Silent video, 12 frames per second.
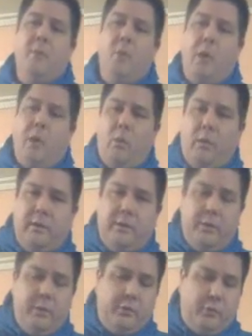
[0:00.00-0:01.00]
But what I wanted to
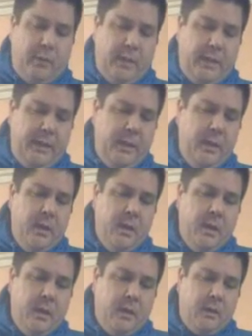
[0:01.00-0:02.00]
do is really
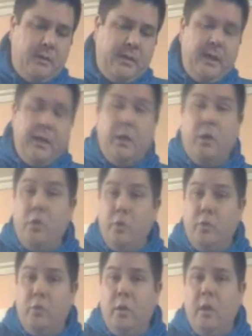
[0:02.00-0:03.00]
tell you
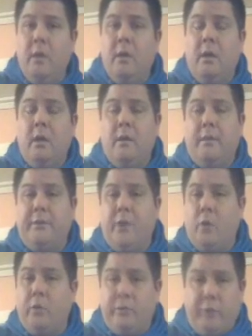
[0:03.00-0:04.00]
who the
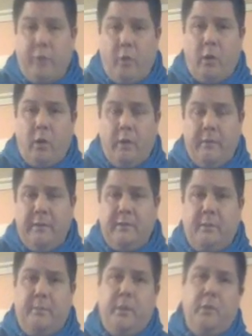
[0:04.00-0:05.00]
donors are of these
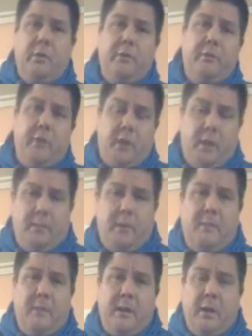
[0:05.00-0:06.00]
computers. A
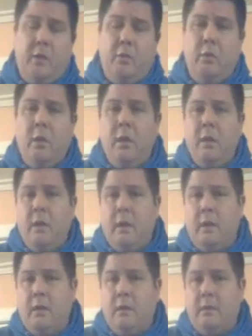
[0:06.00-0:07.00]
couple of them I know.
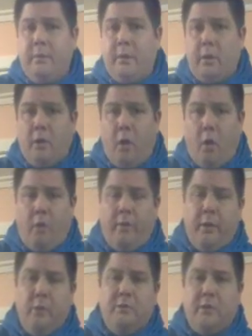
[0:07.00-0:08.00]
There are
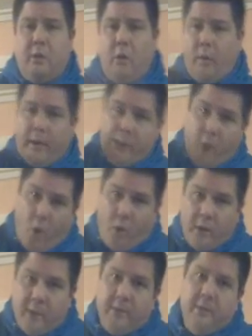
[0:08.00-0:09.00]
those that are already
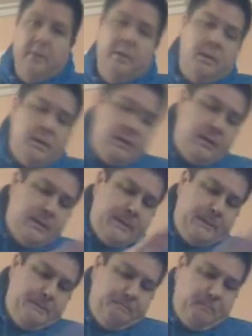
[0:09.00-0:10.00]
gone,
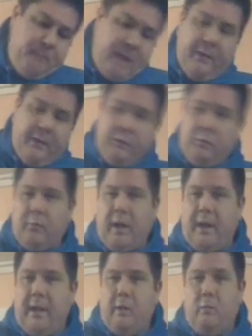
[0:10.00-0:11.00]
and this one
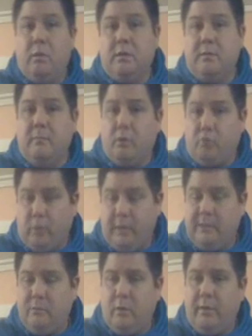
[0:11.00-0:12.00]
right here was the most
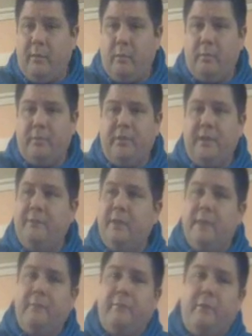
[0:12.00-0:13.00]
recent one that we
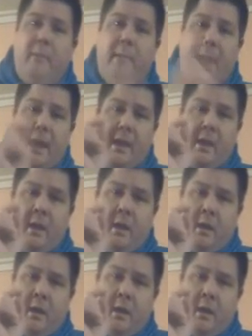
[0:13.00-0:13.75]
received in from a